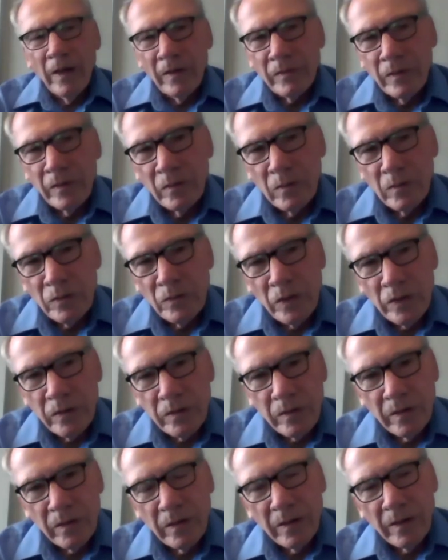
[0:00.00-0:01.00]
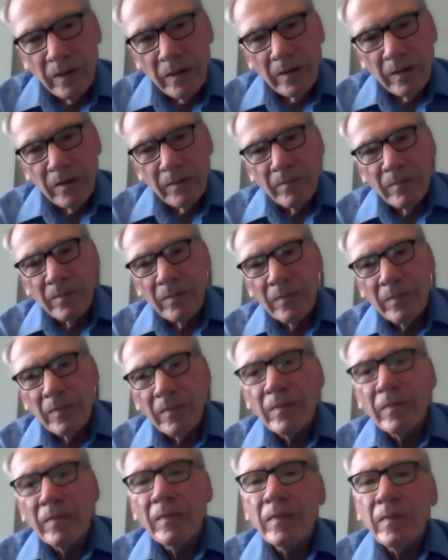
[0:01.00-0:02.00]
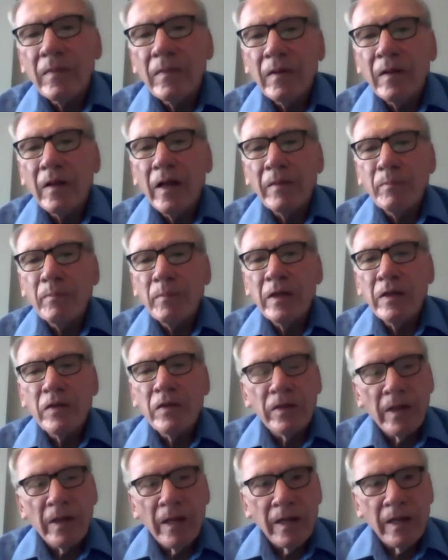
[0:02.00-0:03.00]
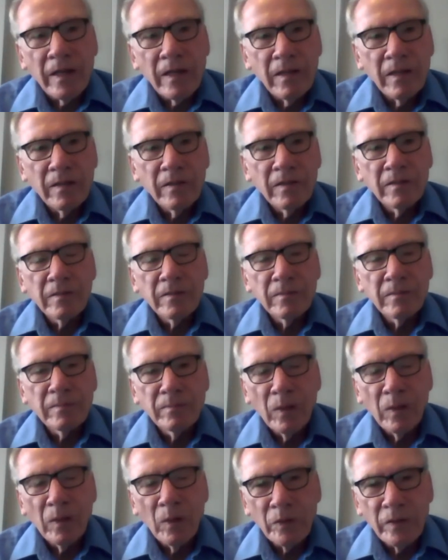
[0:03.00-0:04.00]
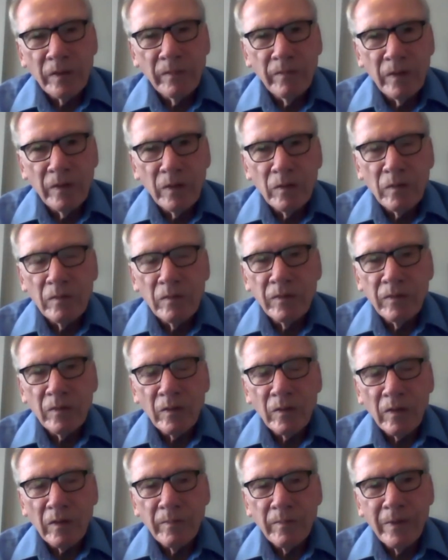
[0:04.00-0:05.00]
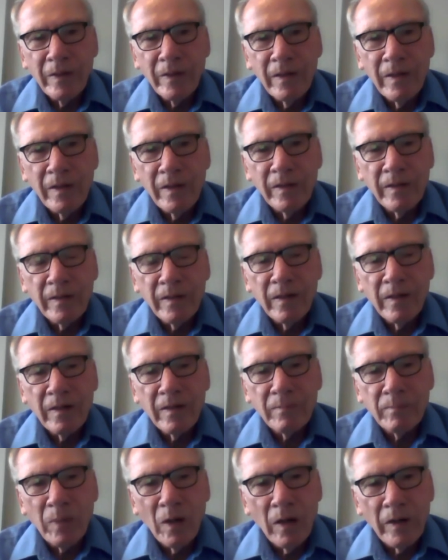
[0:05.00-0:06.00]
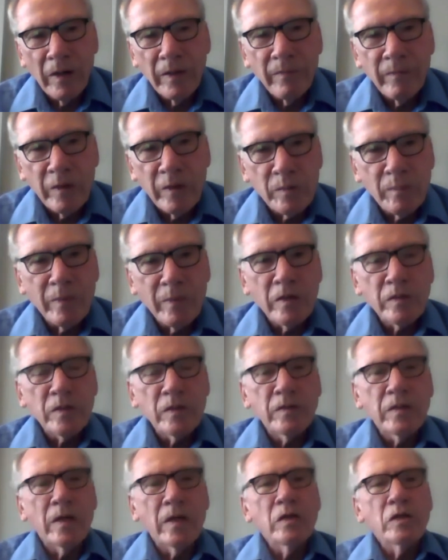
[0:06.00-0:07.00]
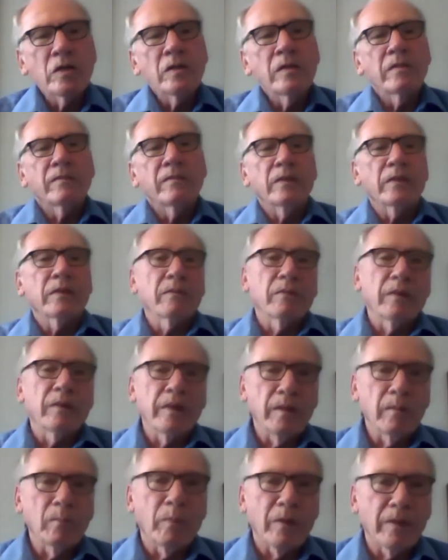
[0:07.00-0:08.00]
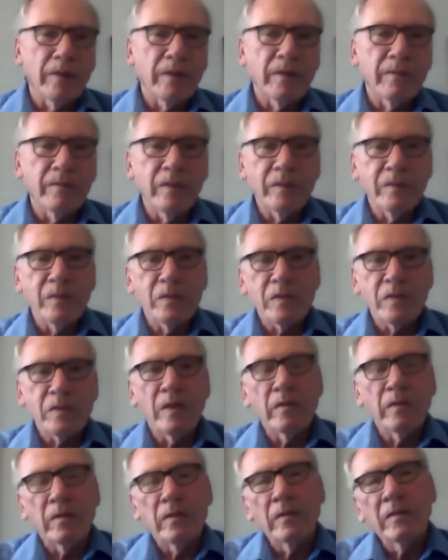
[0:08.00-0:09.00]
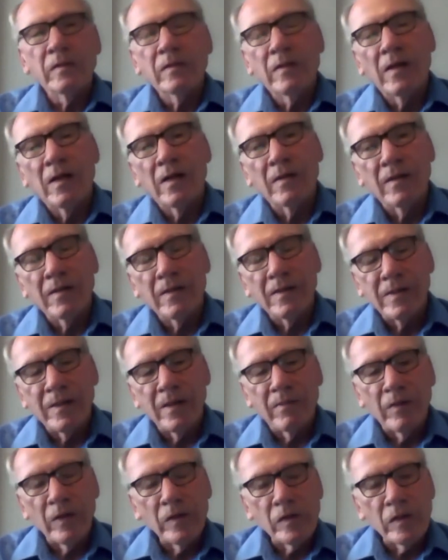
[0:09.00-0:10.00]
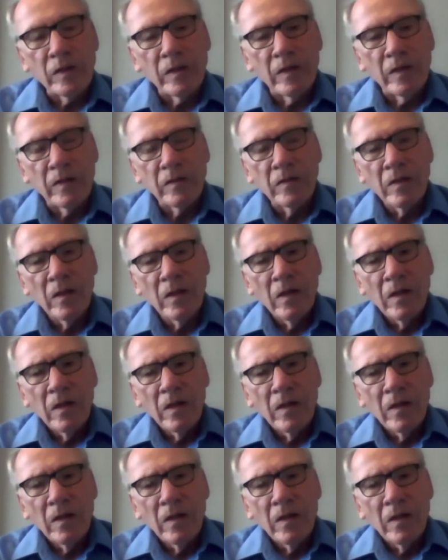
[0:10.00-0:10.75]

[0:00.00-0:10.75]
that note, um, let me thank both of you for being part of this presentation, a very vital part of it, the center uh, of it, and